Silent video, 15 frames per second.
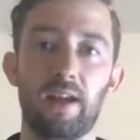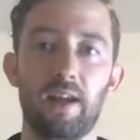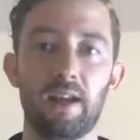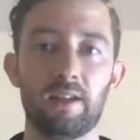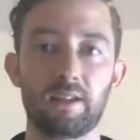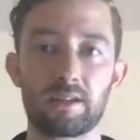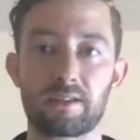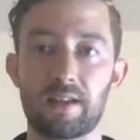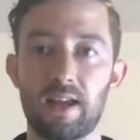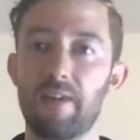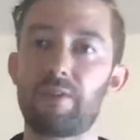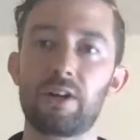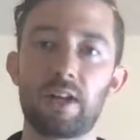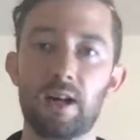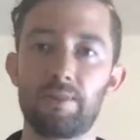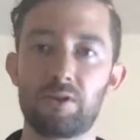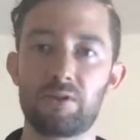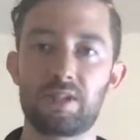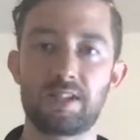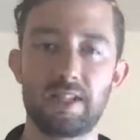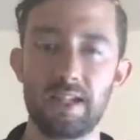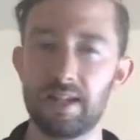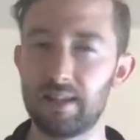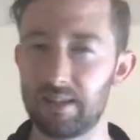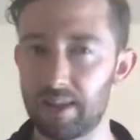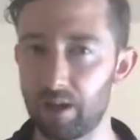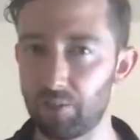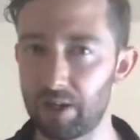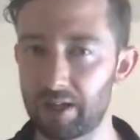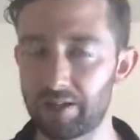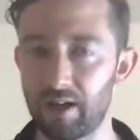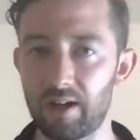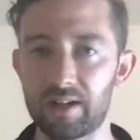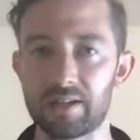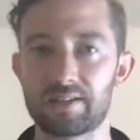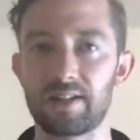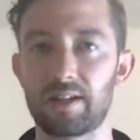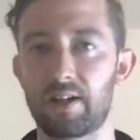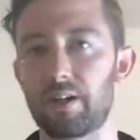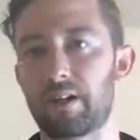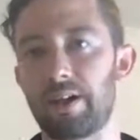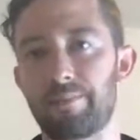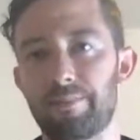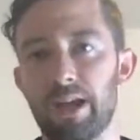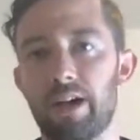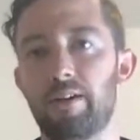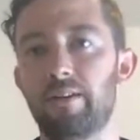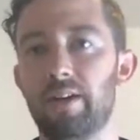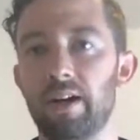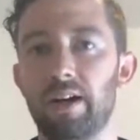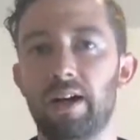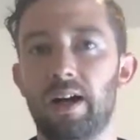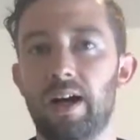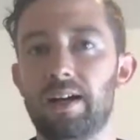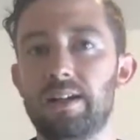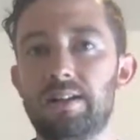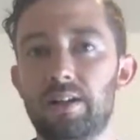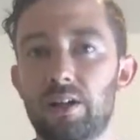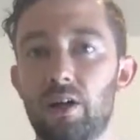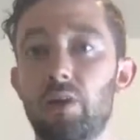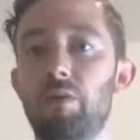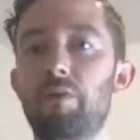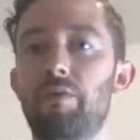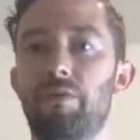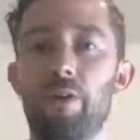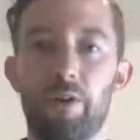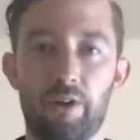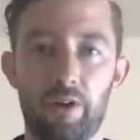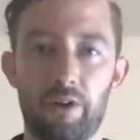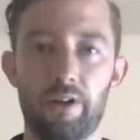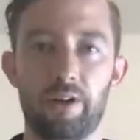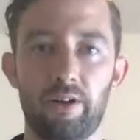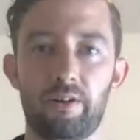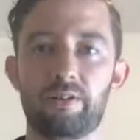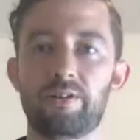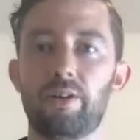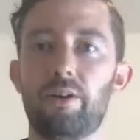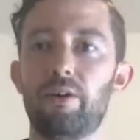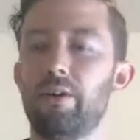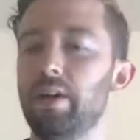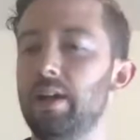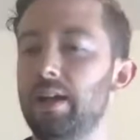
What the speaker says: And just every time you see that weak thought, it's like, okay, now I need to go further, So